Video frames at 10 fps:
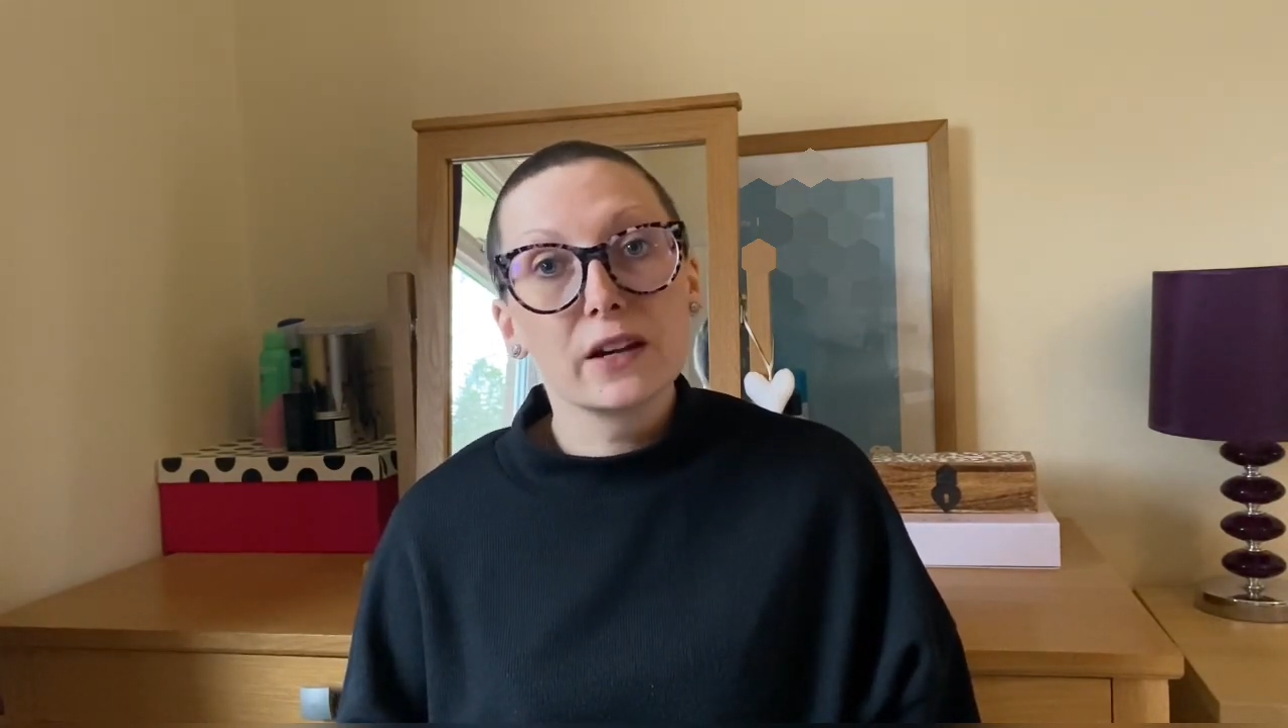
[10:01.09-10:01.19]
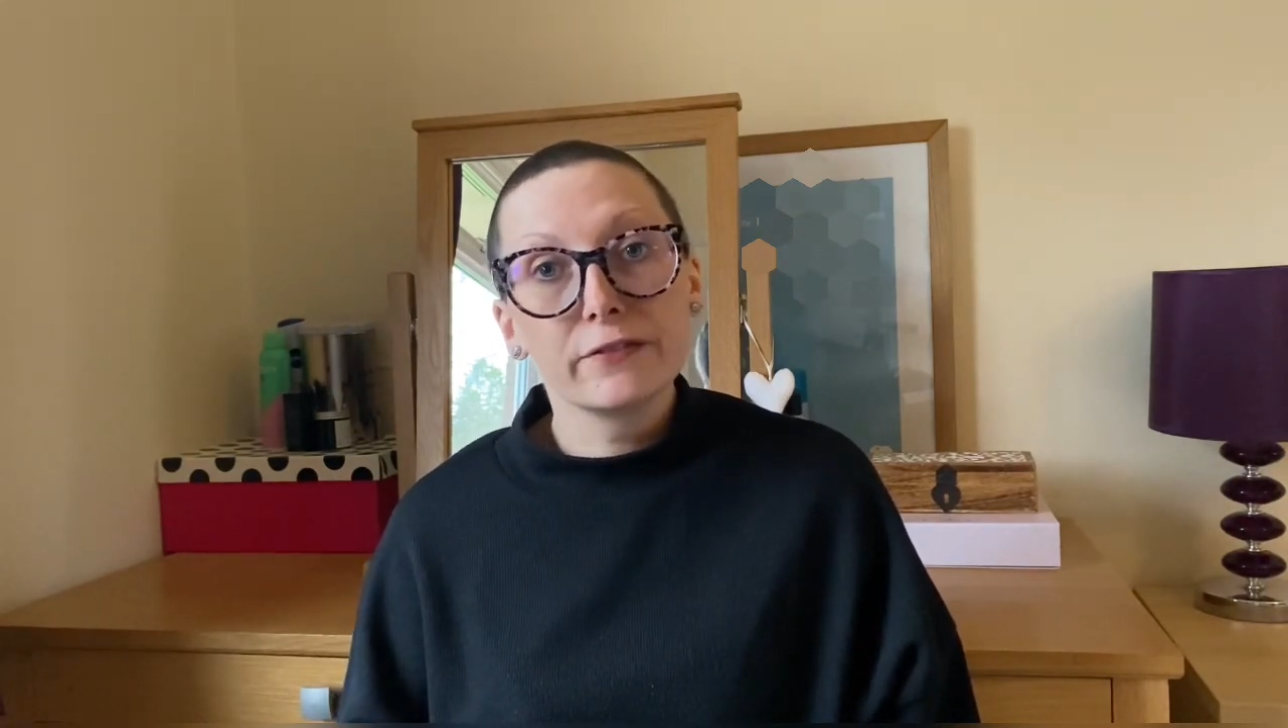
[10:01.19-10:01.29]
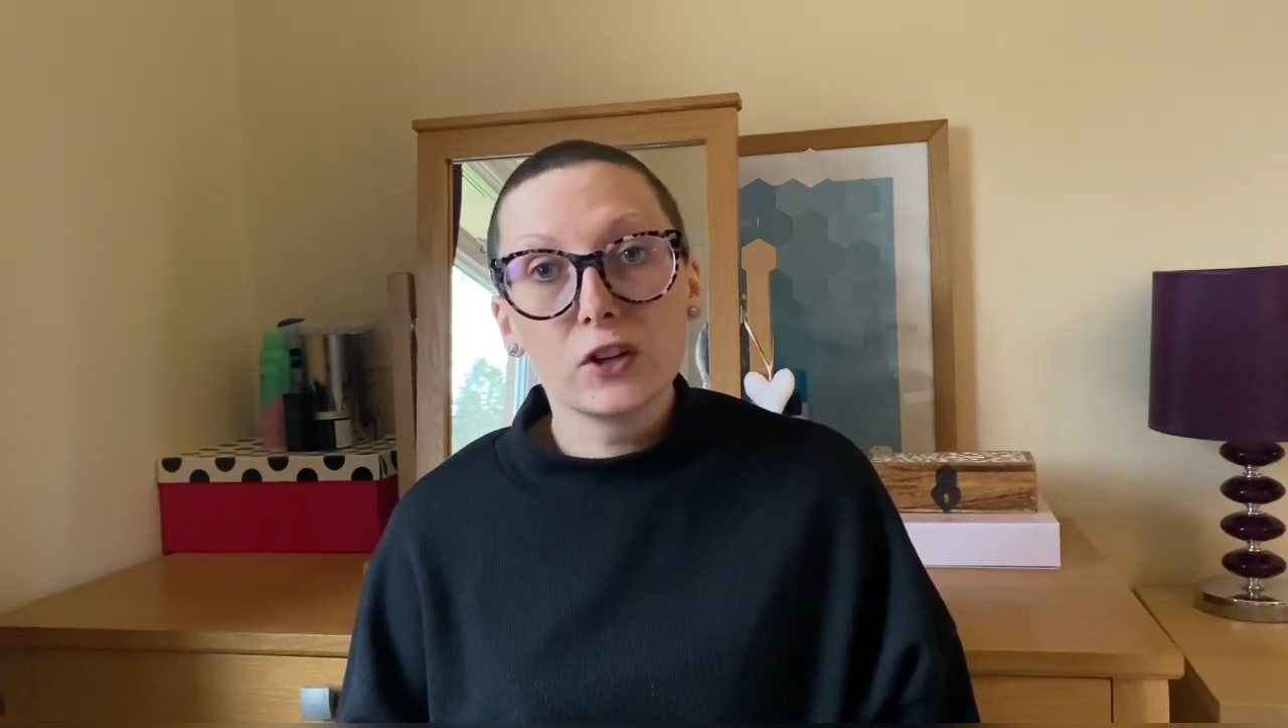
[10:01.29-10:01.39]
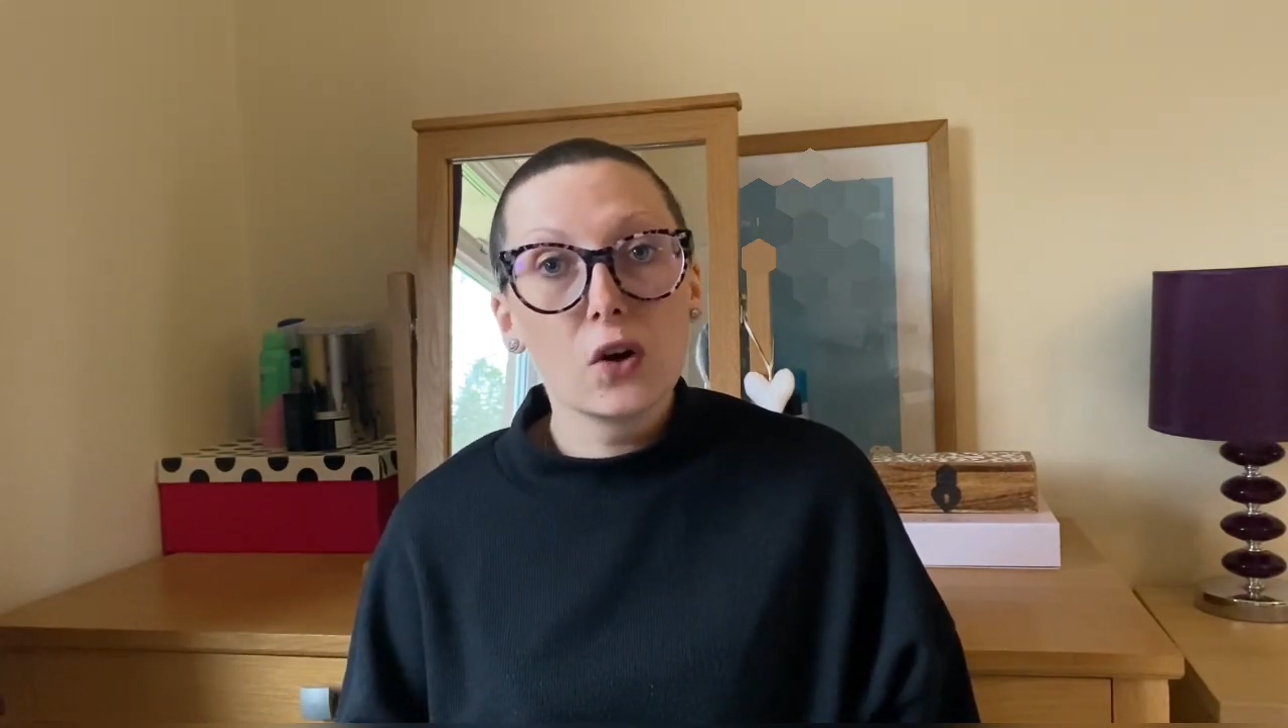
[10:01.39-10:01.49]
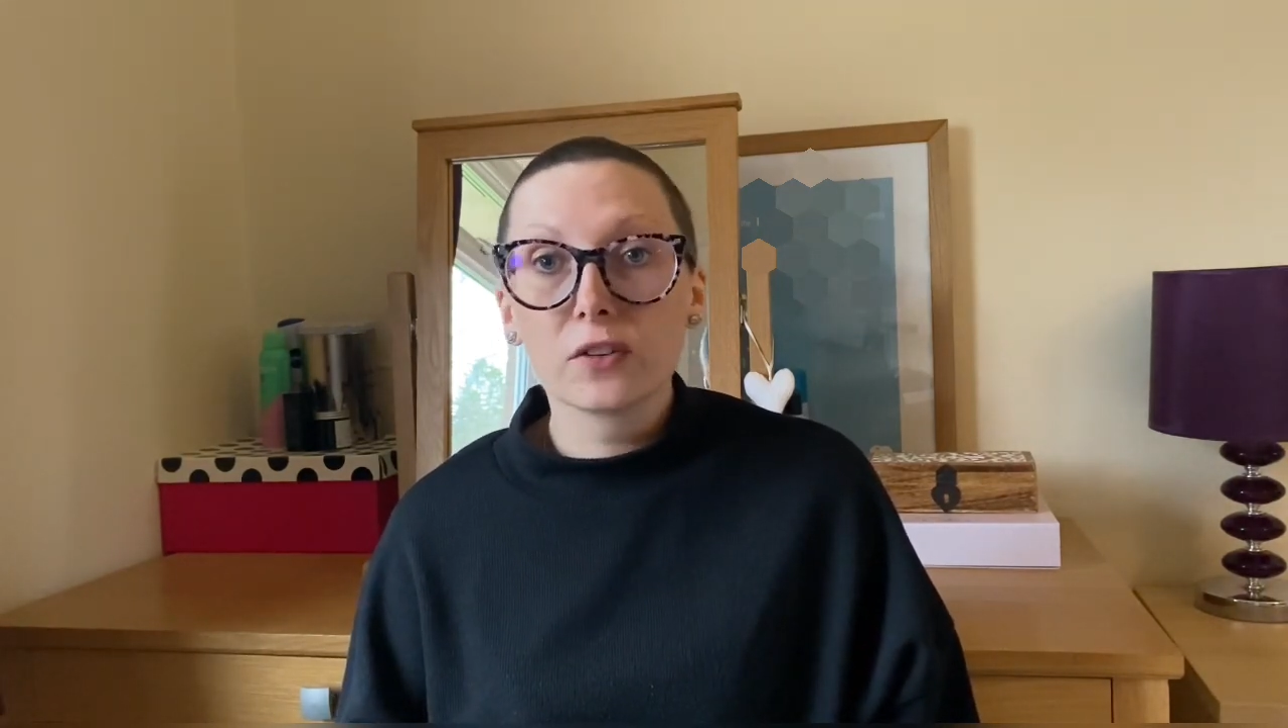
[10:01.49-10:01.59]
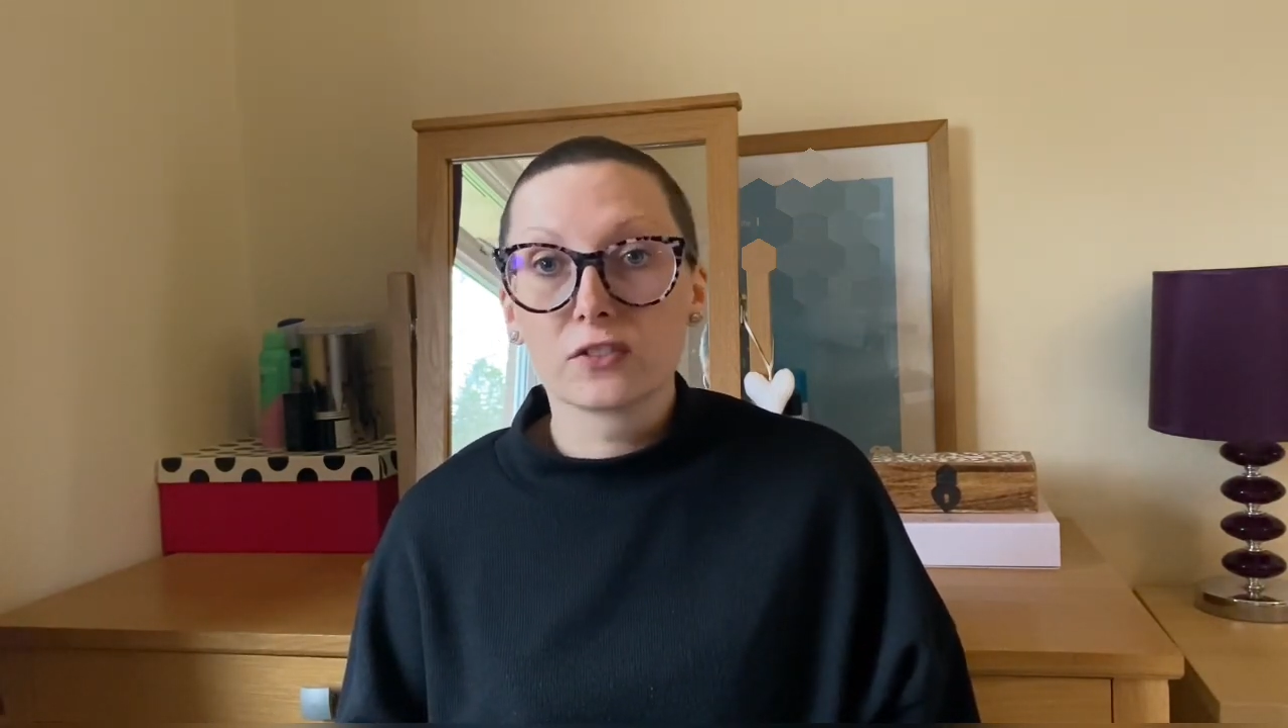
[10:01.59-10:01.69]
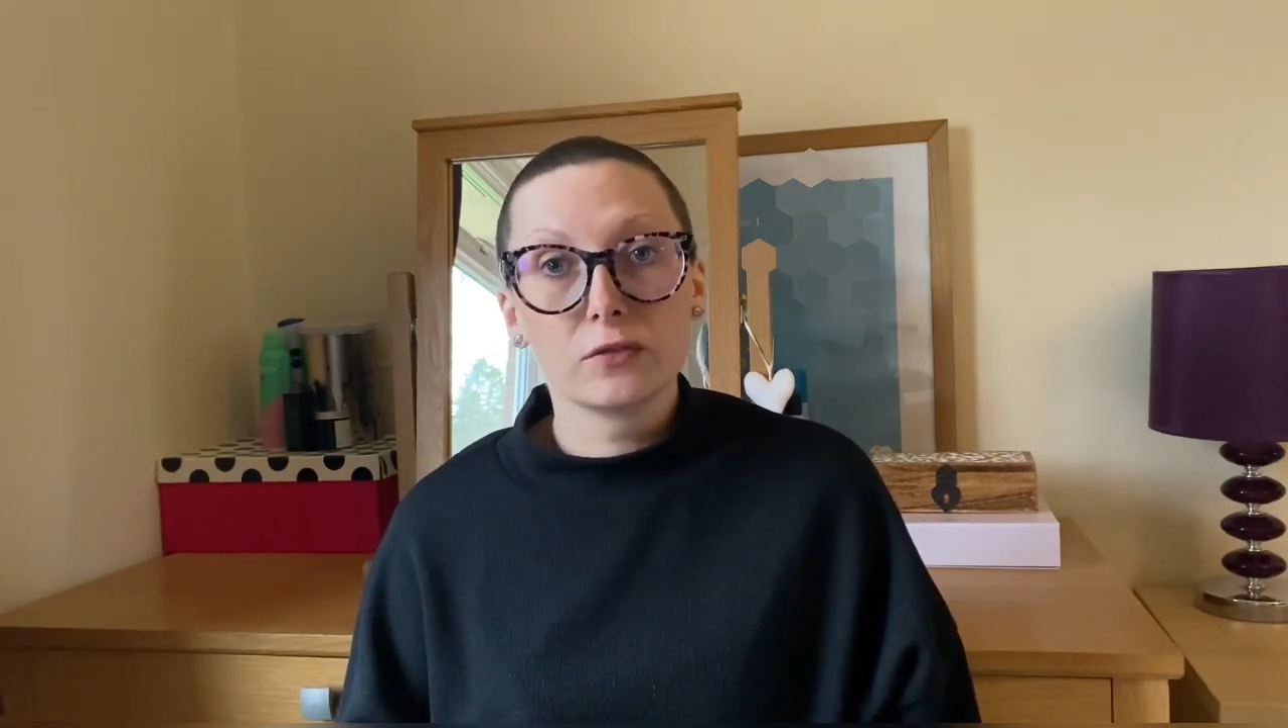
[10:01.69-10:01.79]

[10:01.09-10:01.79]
a flask